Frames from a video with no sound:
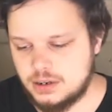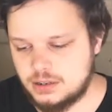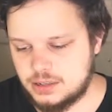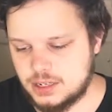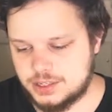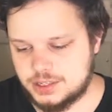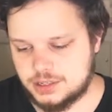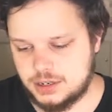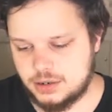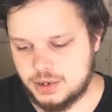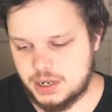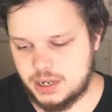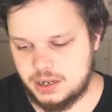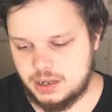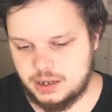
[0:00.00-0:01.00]
Let's go
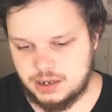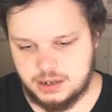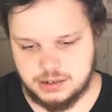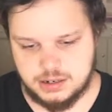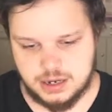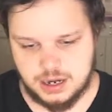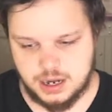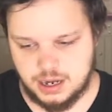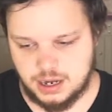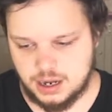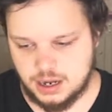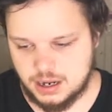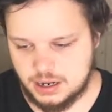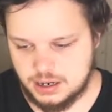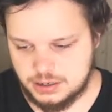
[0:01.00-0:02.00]
ahead
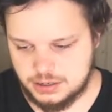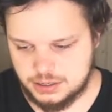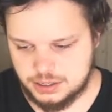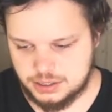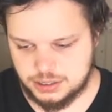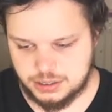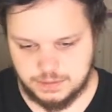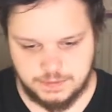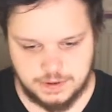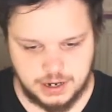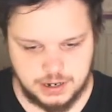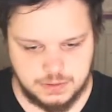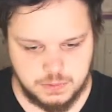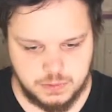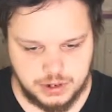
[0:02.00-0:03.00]
and
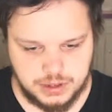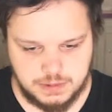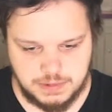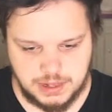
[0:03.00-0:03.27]
find one that